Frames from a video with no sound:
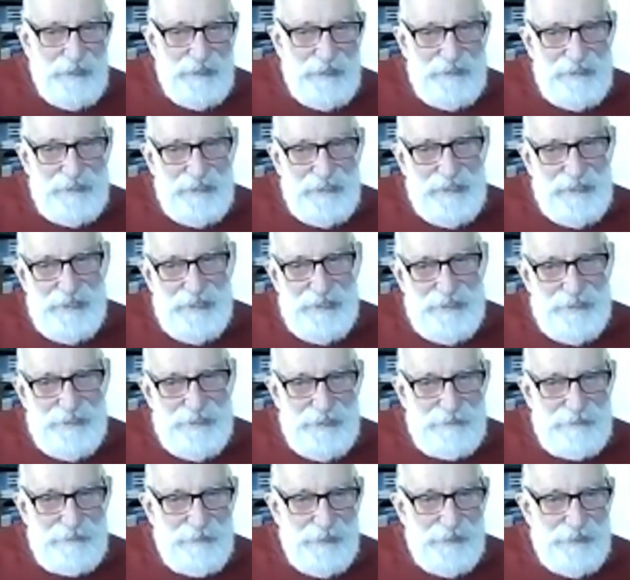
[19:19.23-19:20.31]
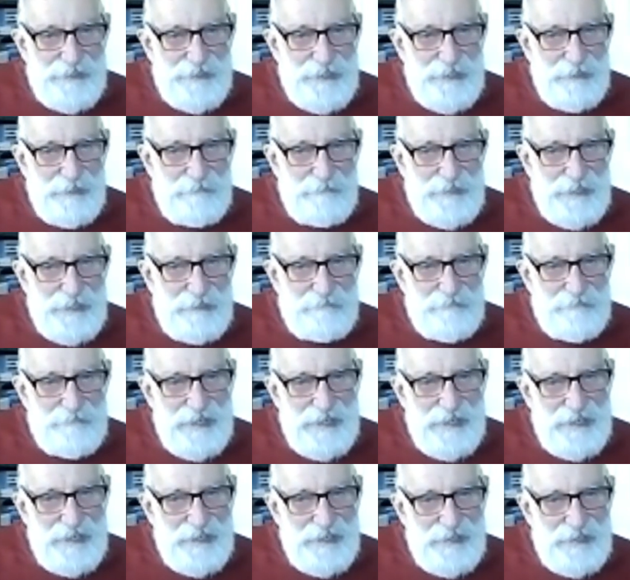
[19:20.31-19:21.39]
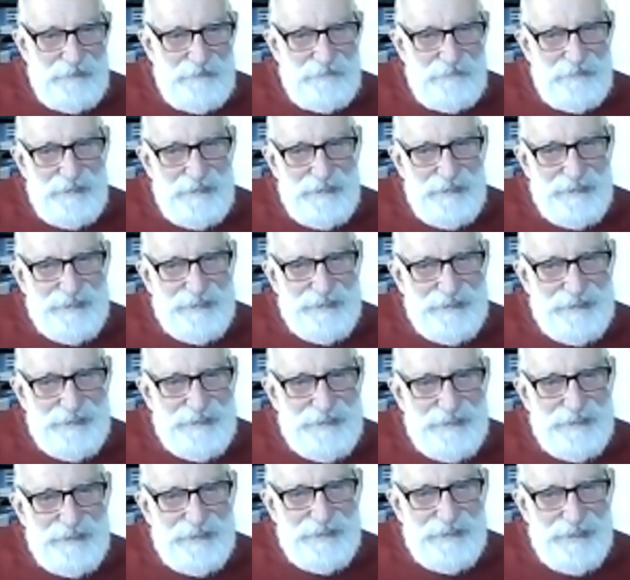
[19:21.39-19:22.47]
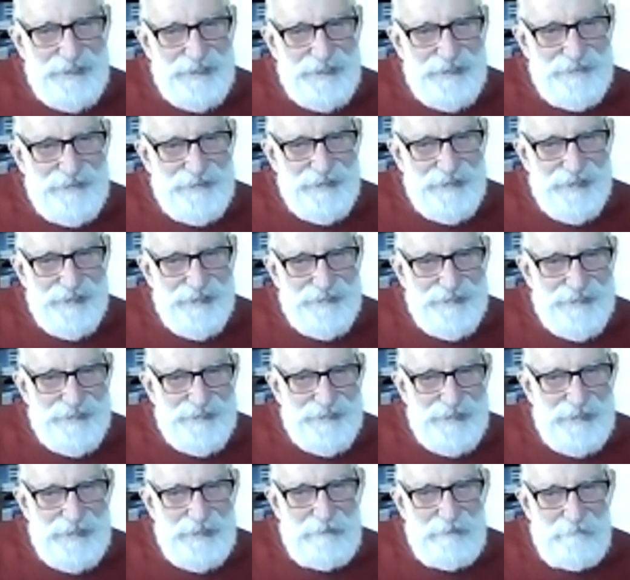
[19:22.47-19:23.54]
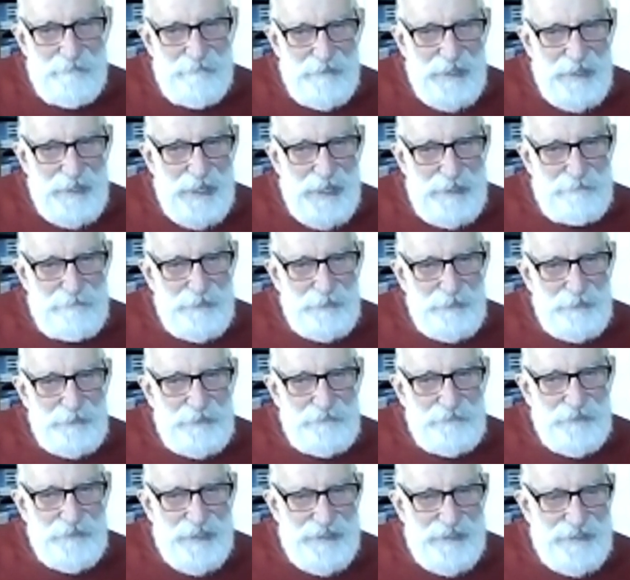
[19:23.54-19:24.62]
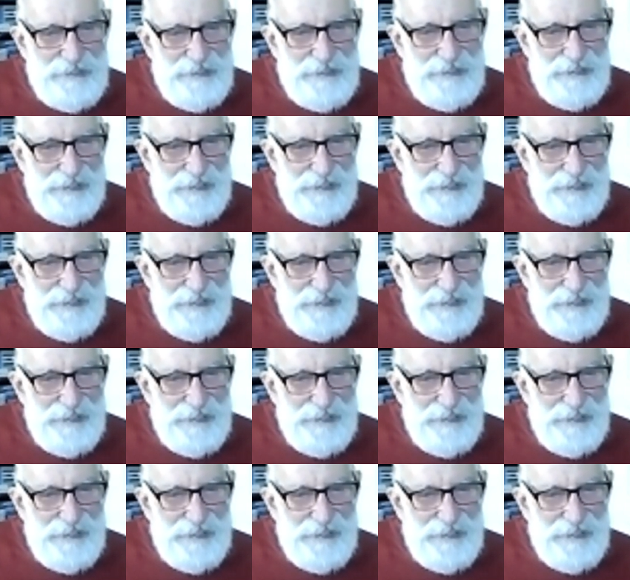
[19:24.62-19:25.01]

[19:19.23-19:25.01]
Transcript: I think that just about sums up my life. And I don't like to see animals fenced in